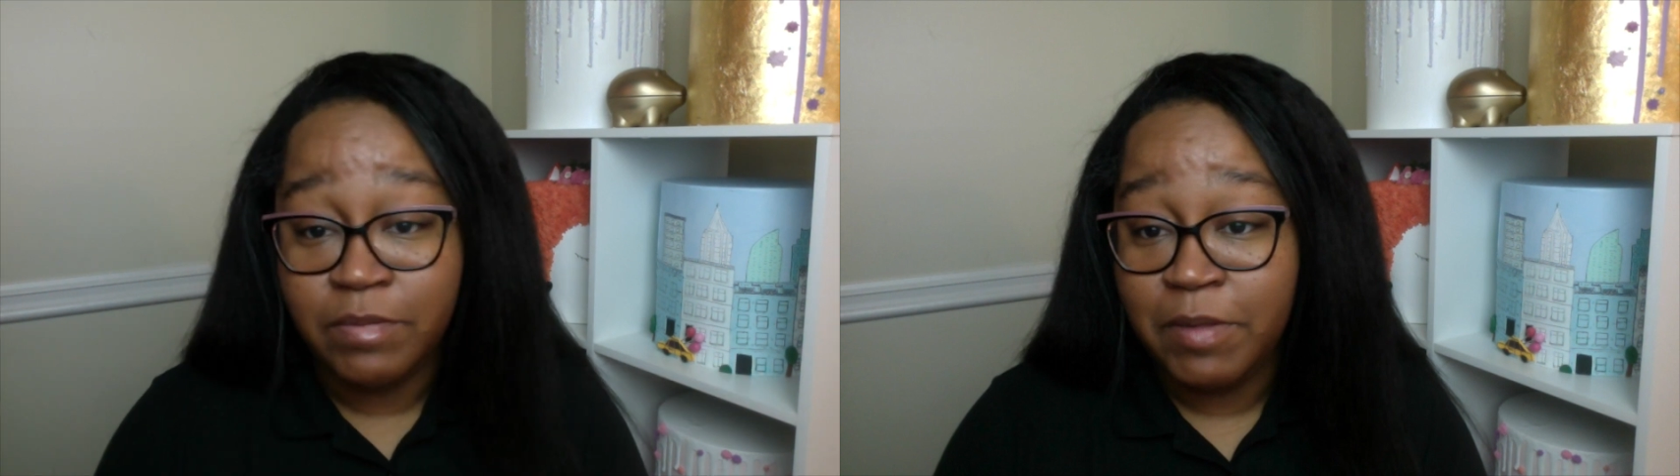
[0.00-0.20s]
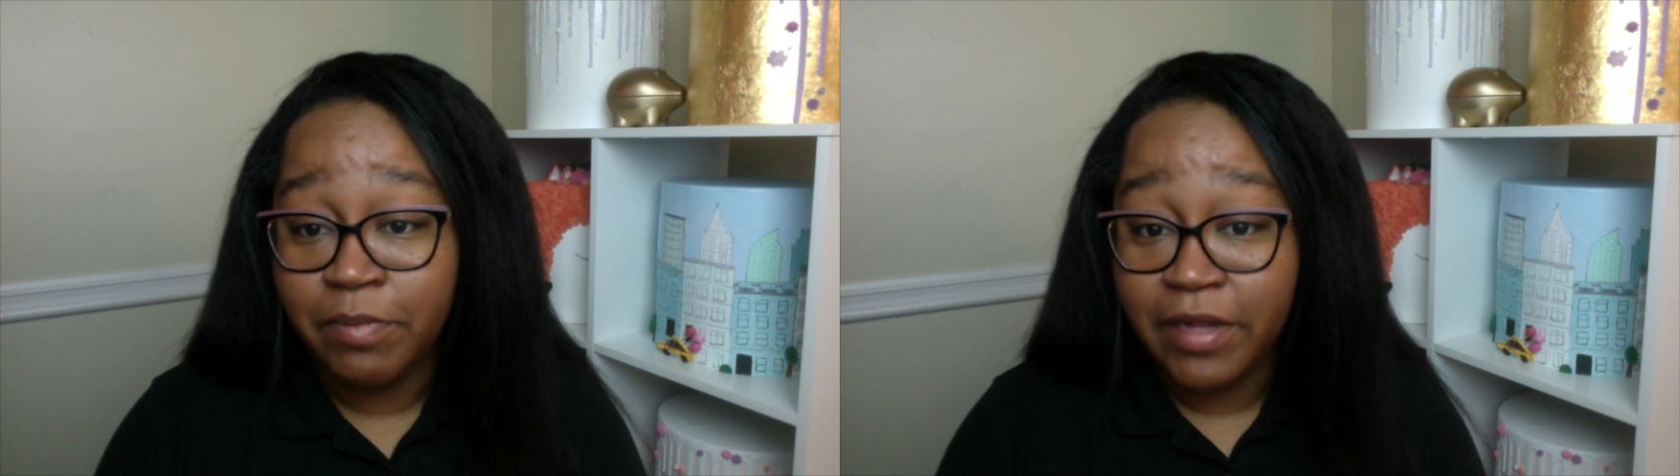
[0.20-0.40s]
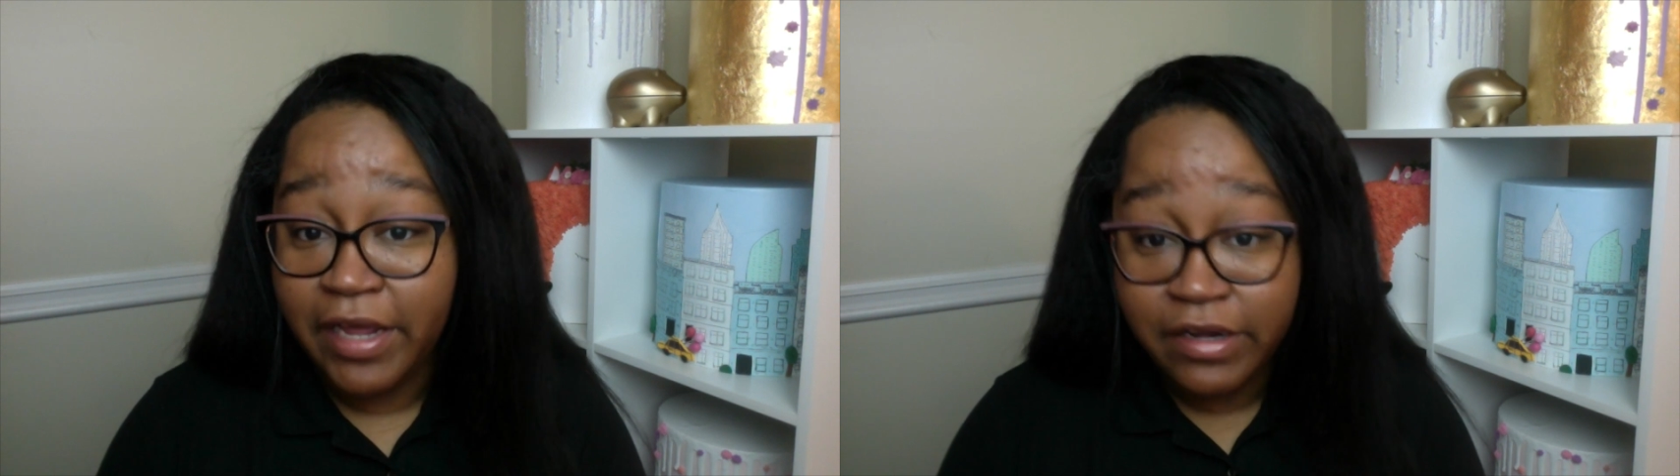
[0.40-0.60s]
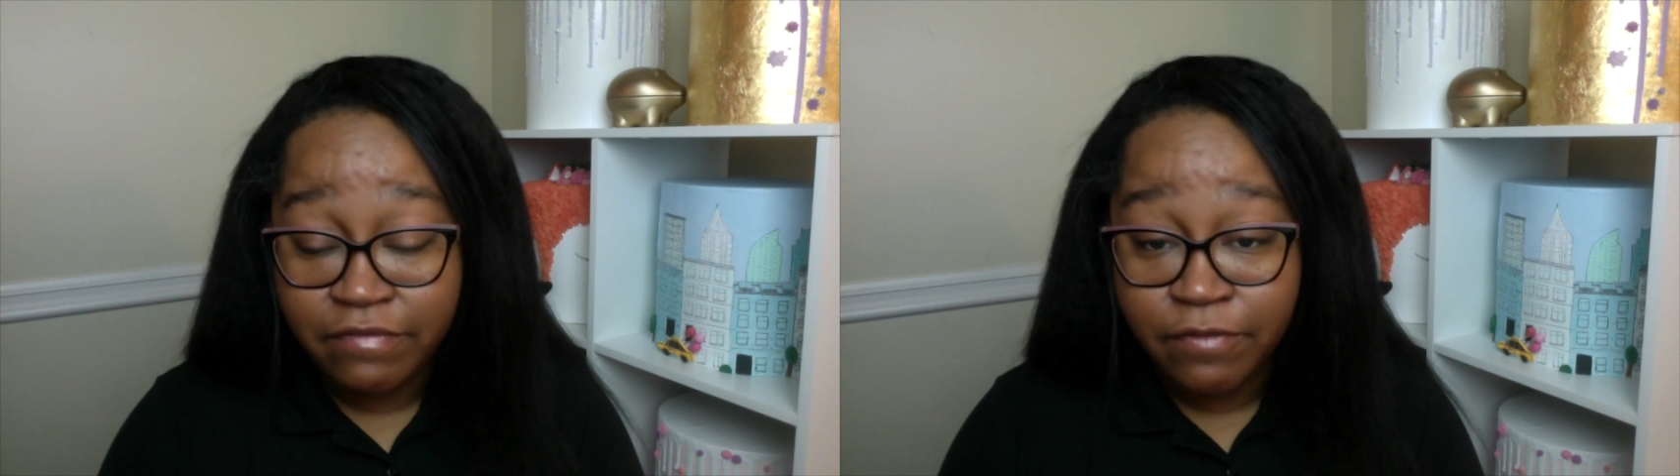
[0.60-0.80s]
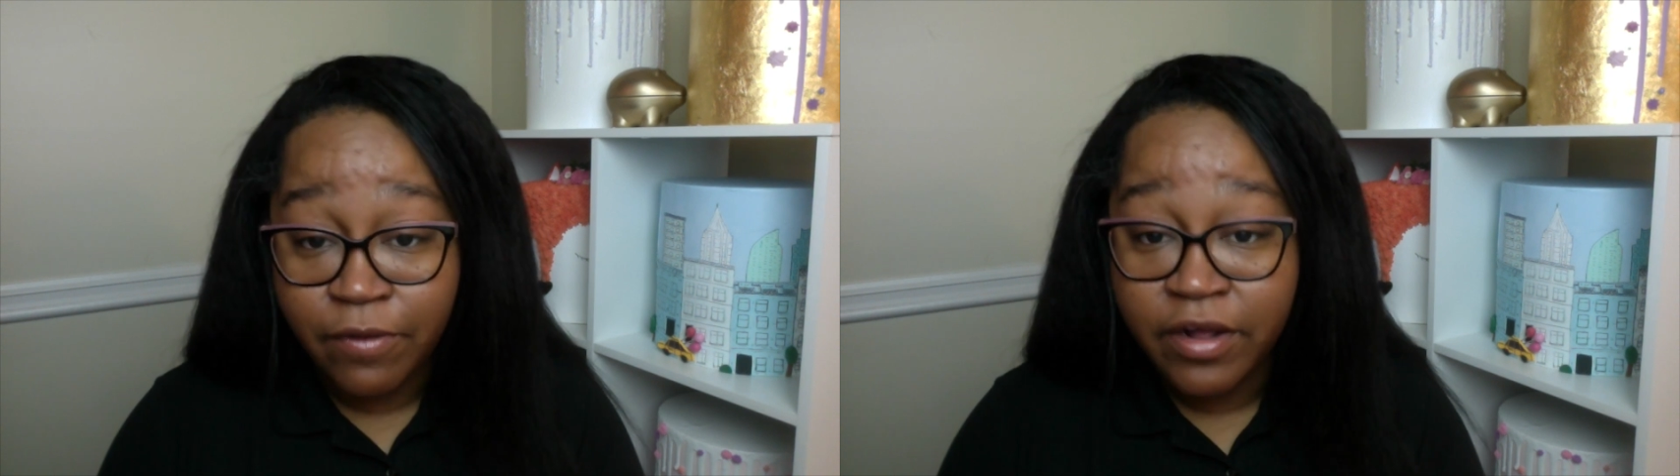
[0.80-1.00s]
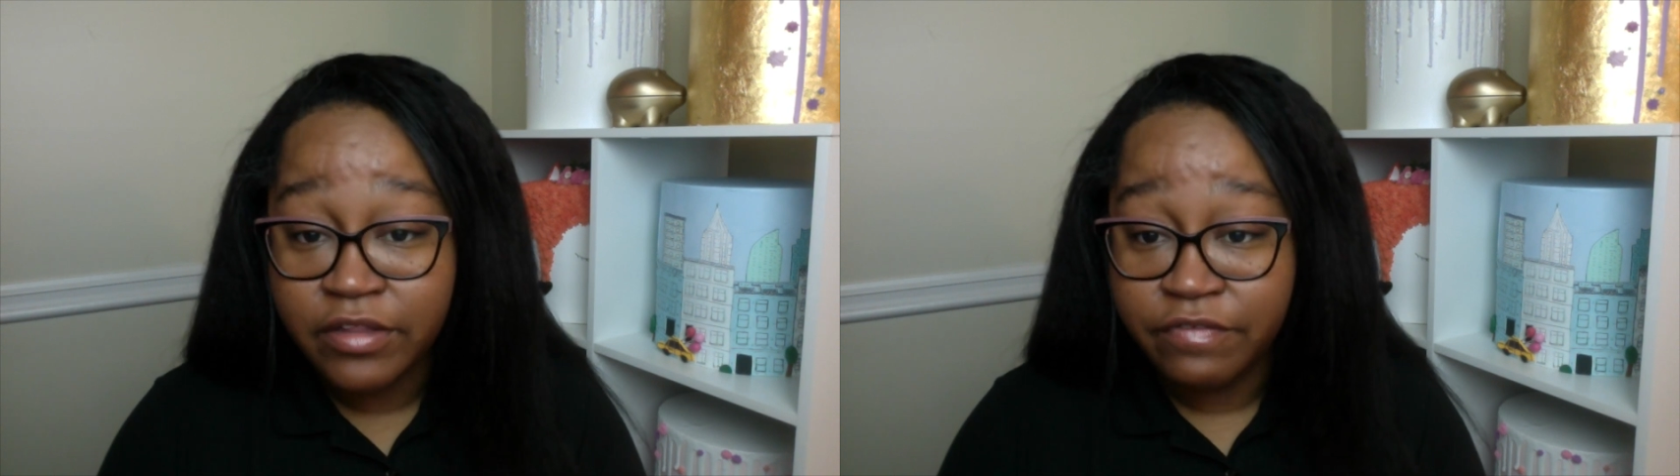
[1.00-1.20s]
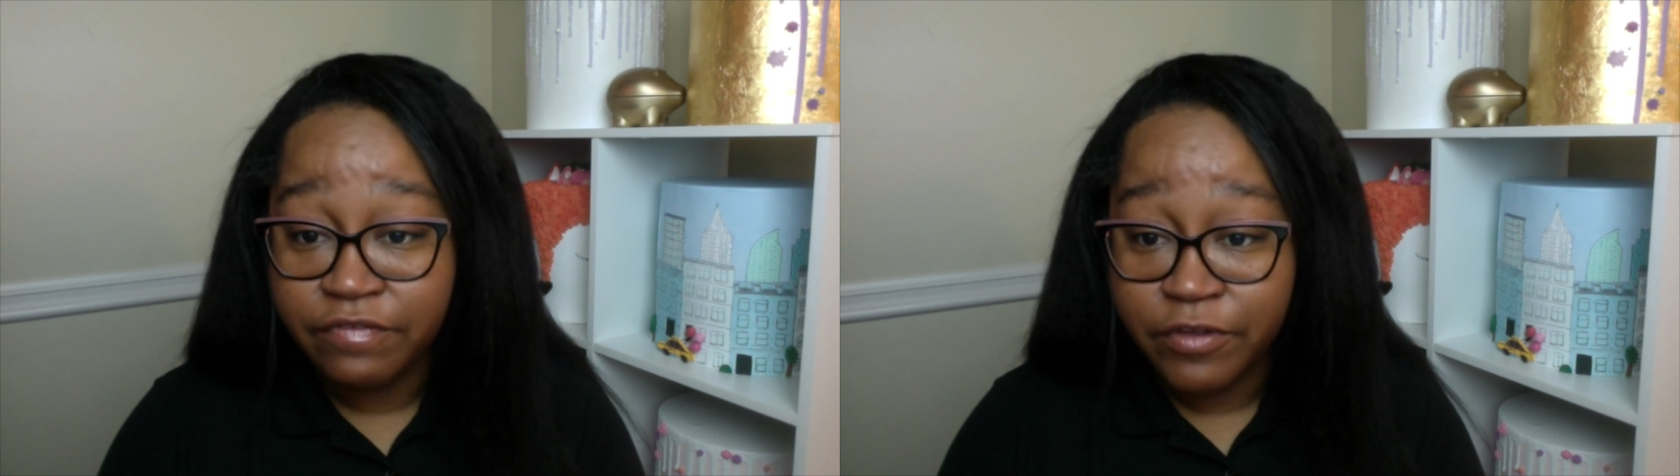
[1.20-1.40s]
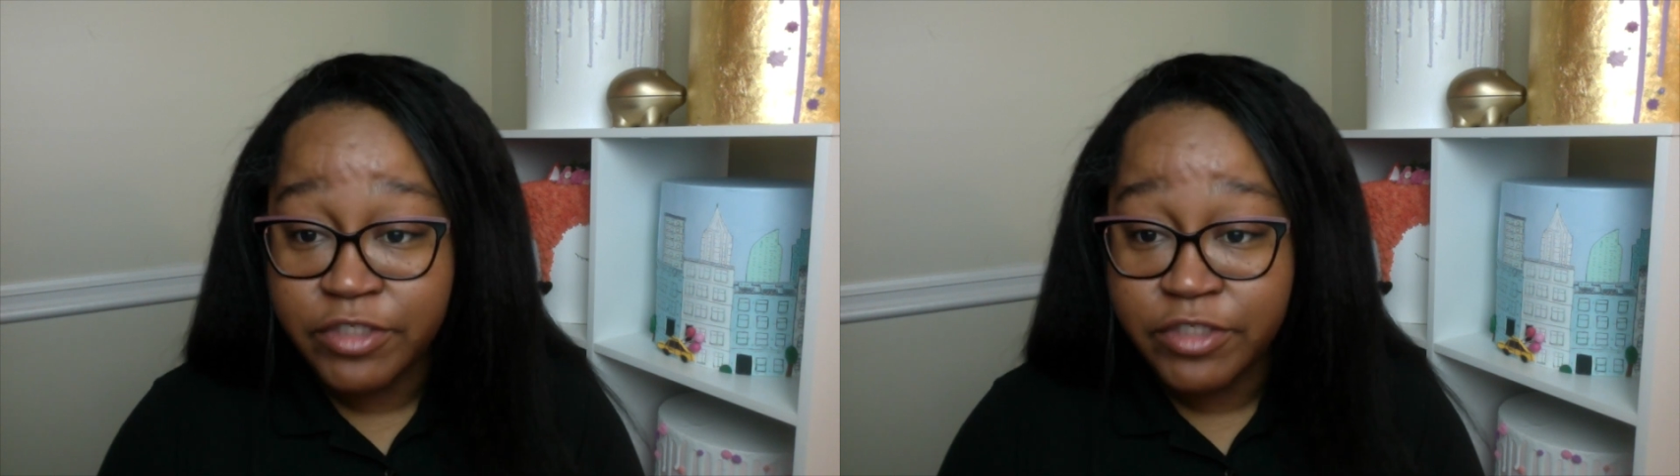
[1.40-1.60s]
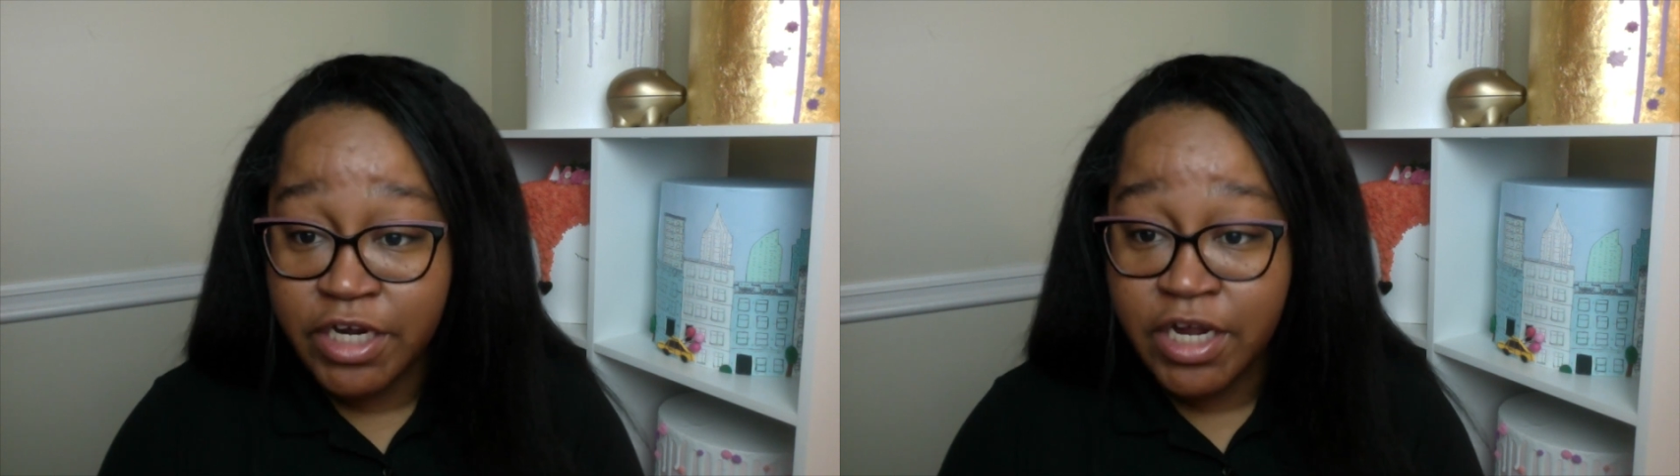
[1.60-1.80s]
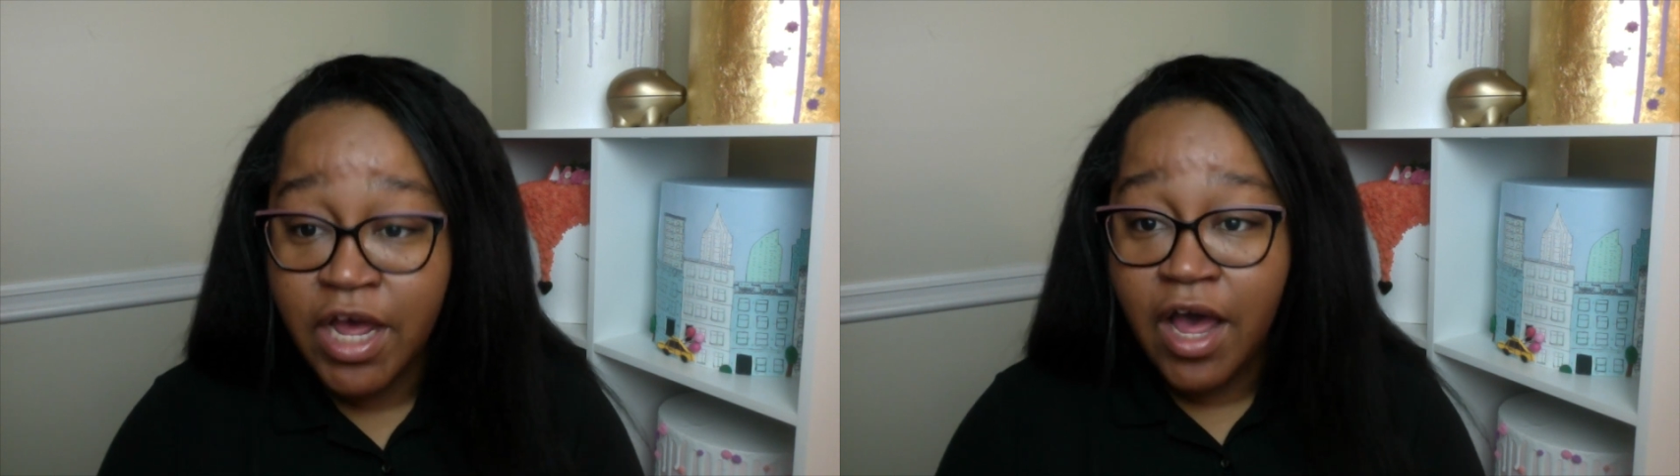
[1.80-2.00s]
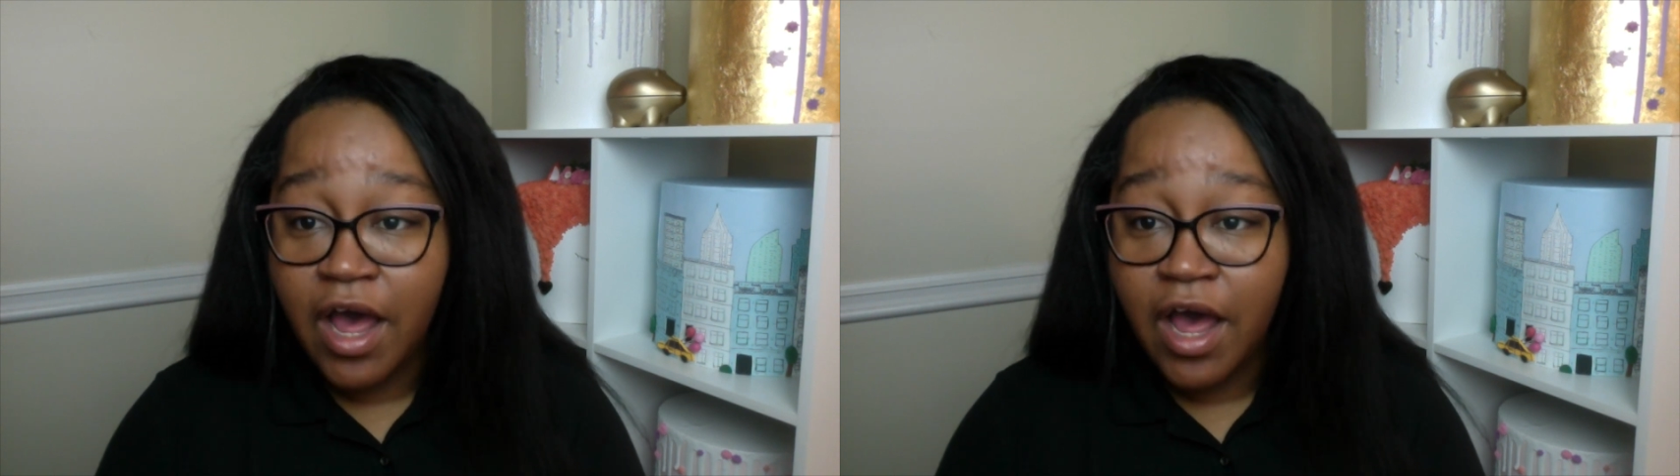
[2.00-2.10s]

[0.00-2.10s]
to be planning for in the future.